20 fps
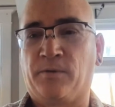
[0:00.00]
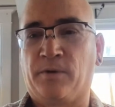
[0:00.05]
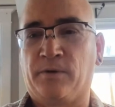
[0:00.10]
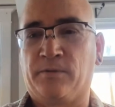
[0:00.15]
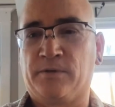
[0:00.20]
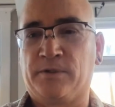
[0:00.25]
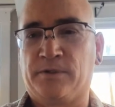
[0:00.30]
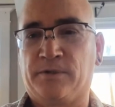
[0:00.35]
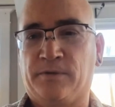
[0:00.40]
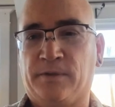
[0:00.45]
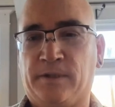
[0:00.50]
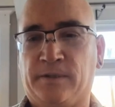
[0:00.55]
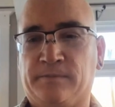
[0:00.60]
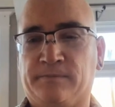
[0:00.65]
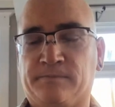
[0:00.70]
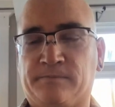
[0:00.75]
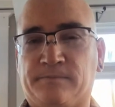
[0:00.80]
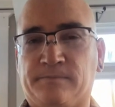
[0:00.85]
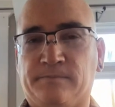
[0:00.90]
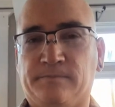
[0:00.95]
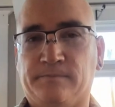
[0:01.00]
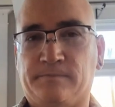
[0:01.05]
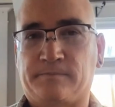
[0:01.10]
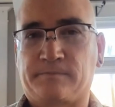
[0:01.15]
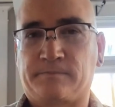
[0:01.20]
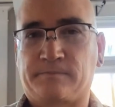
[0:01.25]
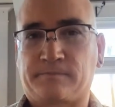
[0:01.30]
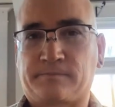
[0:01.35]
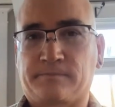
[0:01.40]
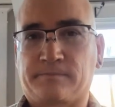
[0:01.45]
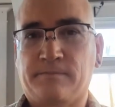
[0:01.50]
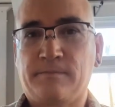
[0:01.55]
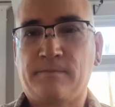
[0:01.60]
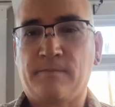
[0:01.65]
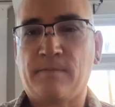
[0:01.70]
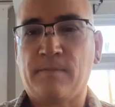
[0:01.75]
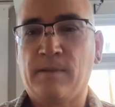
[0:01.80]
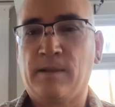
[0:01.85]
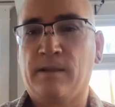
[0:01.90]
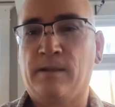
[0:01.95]
and what we're doing.
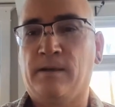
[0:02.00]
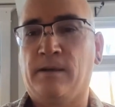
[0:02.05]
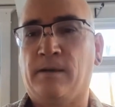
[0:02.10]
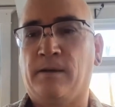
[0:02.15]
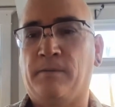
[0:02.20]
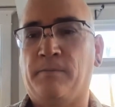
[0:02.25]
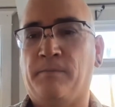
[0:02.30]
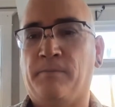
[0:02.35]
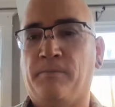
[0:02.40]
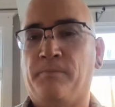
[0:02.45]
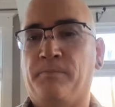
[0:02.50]
Um,